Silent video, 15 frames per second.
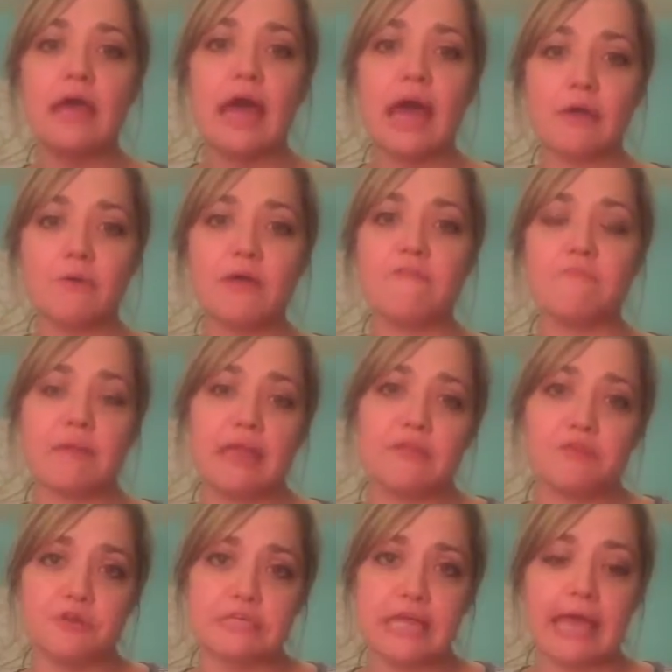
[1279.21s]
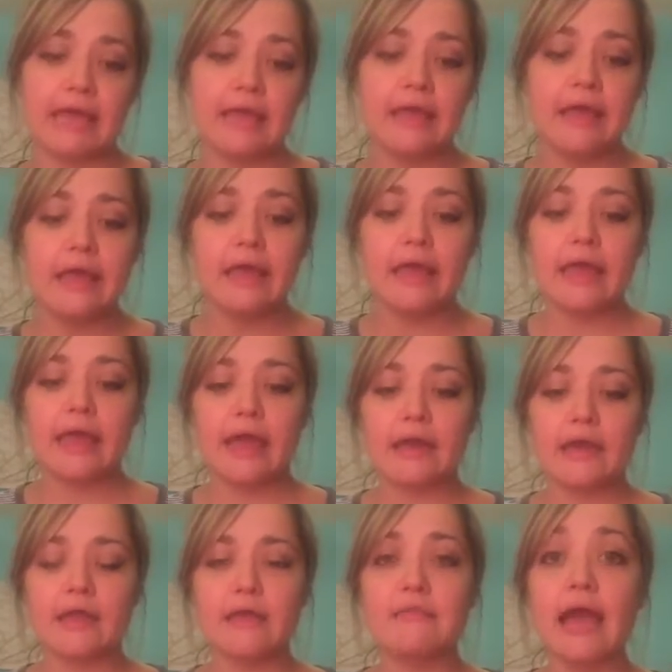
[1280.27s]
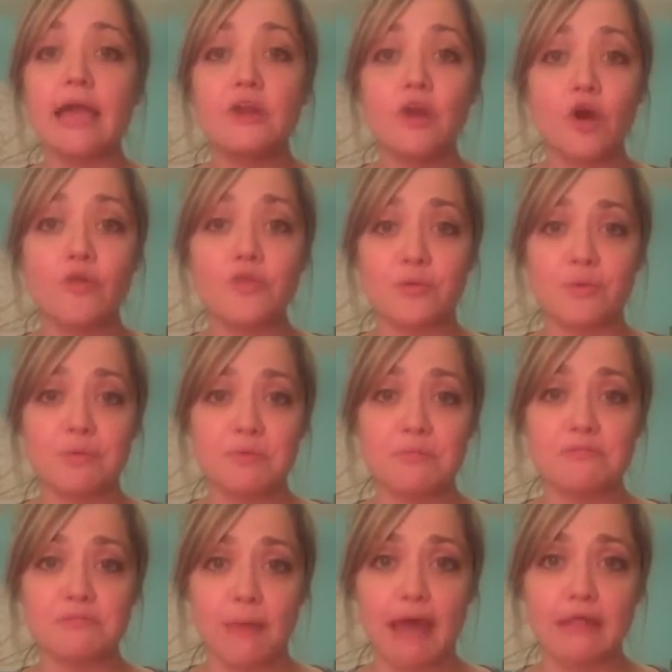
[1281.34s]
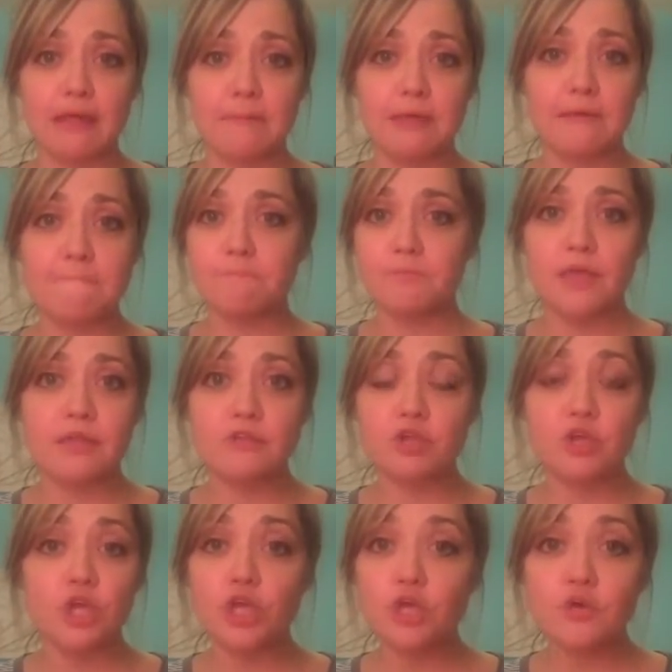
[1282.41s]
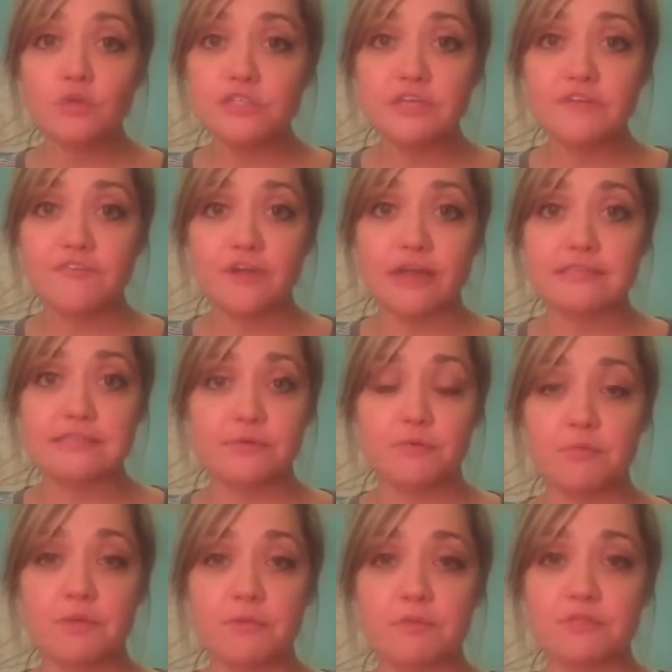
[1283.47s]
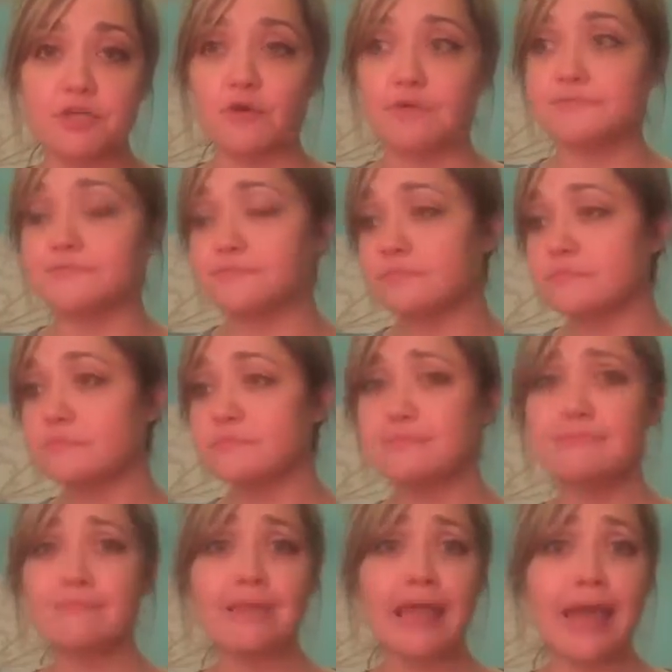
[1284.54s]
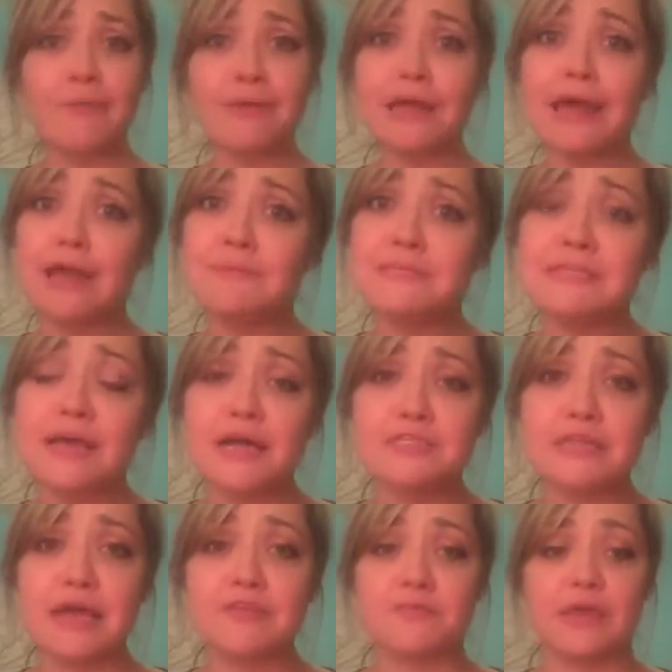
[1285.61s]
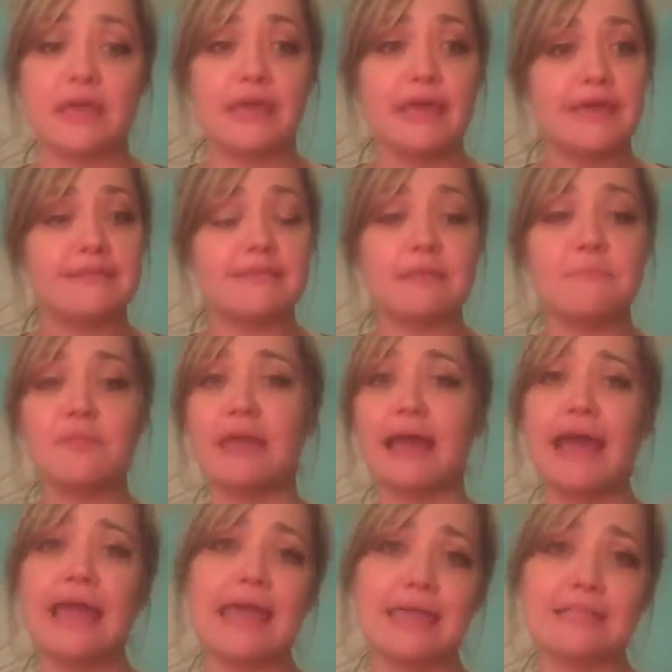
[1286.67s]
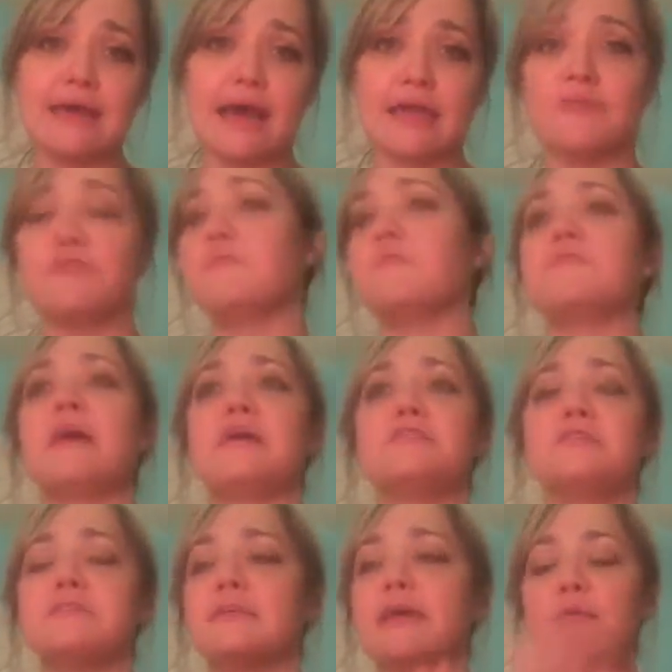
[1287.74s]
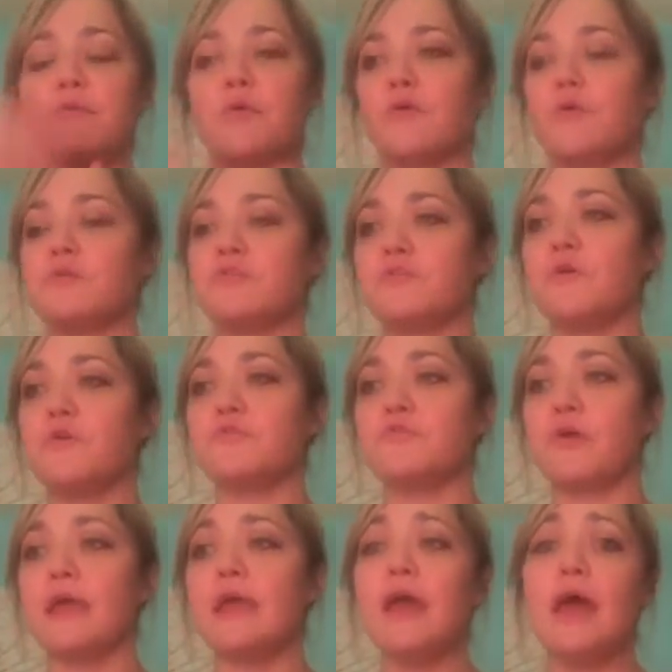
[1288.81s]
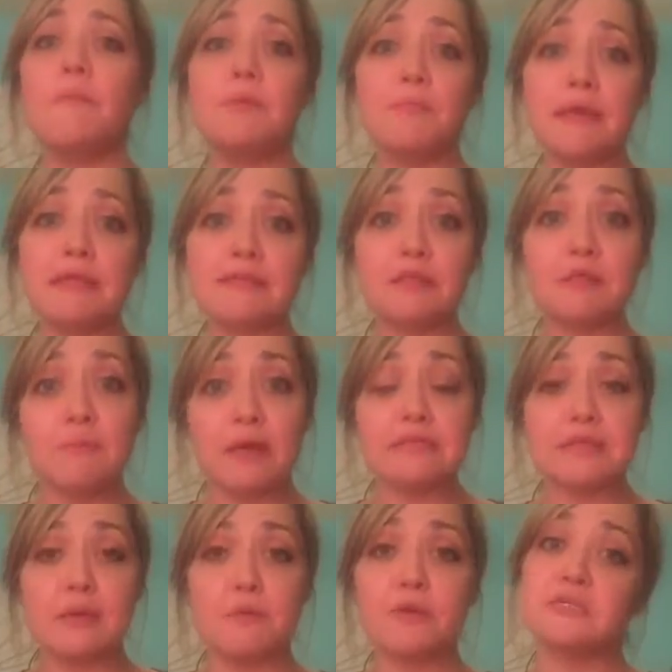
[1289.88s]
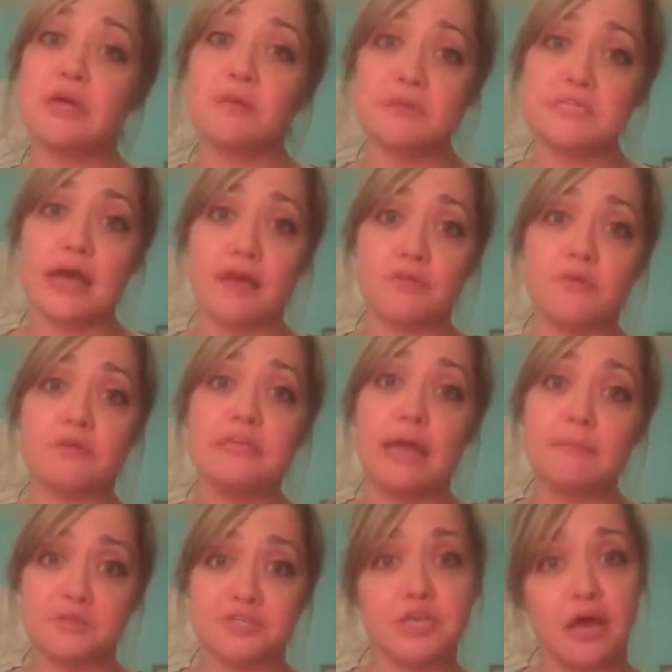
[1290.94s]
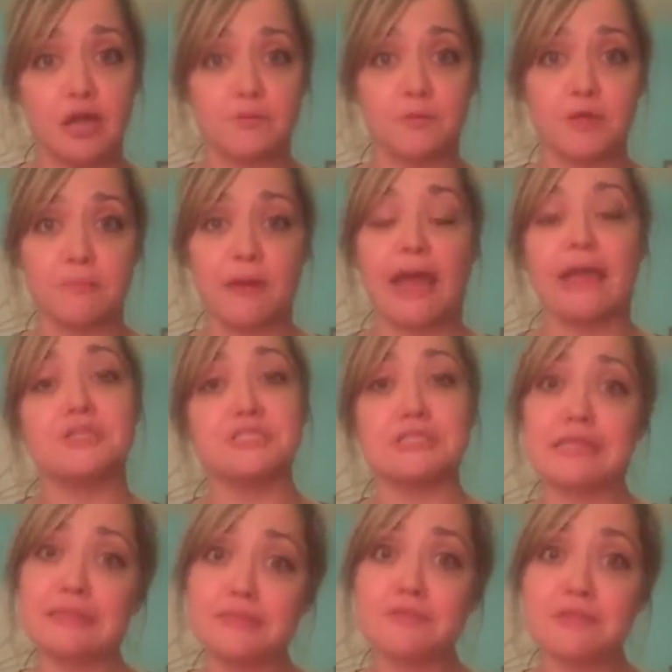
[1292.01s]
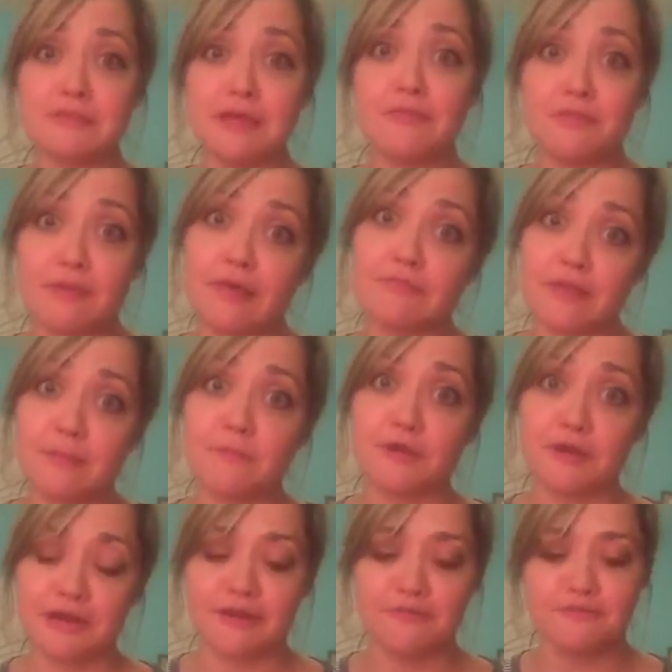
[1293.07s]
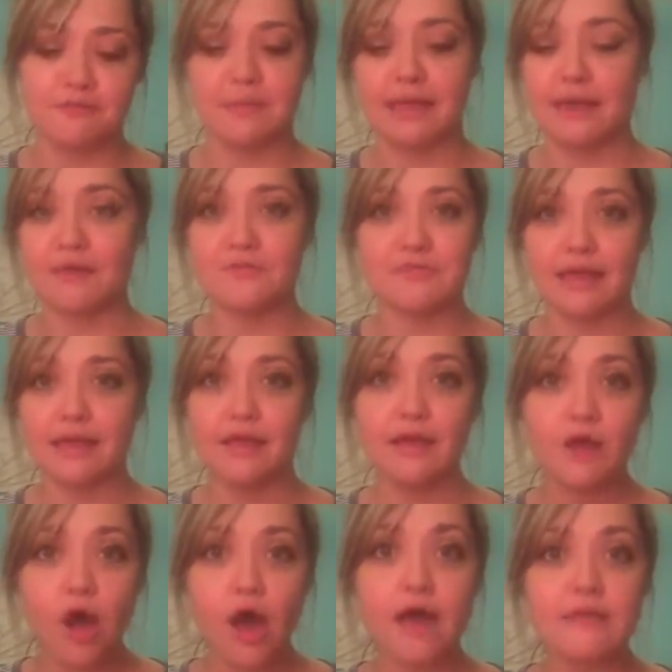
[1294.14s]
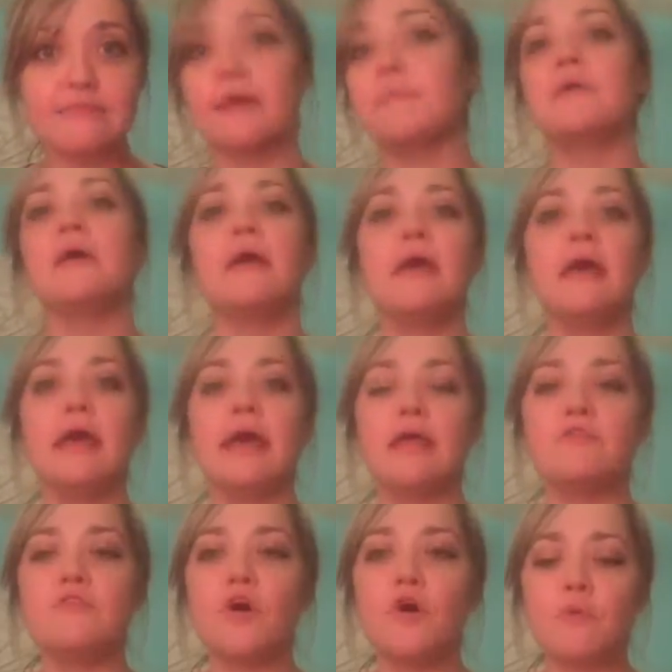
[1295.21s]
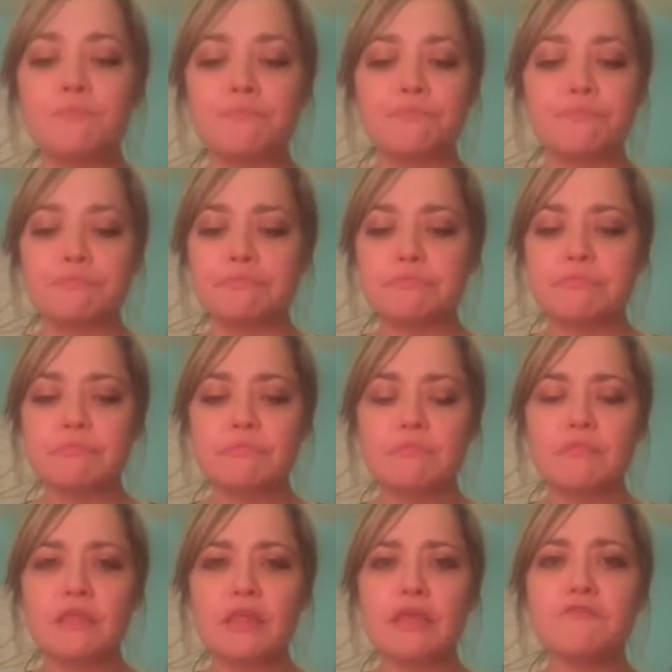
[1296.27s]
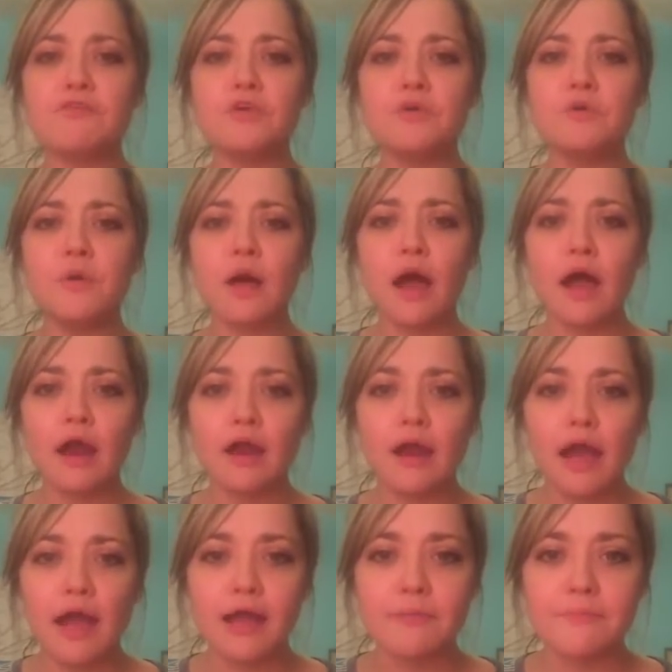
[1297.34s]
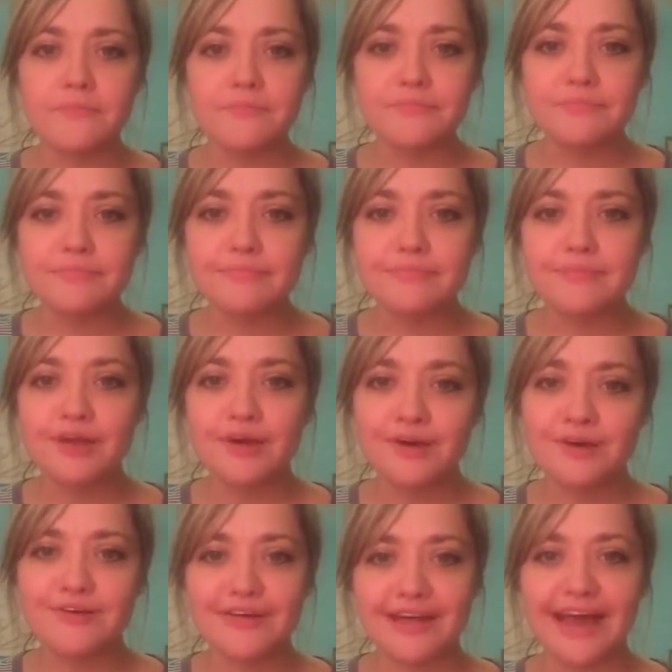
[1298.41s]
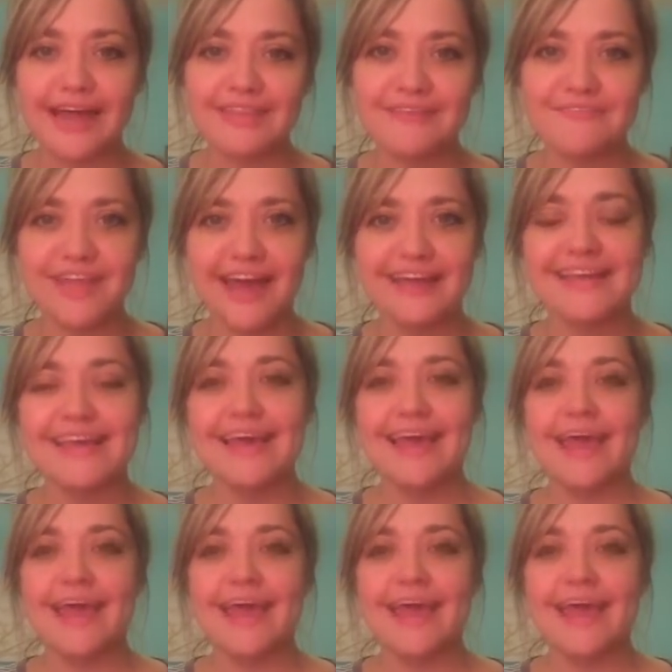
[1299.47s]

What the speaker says: I will have made their day. And because I know that when people smile at me, it's a huge difference than when people don't. I went and got a massage last week. Same thing. I hate talking through massages, and I won't go into the whole story. But basically, by the time we were done, we talked the whole time, and she hugged me goodbye. And she's like, this is not the last time you're going to hear from me. And I was like, awesome. And so if you are... oh, I love that.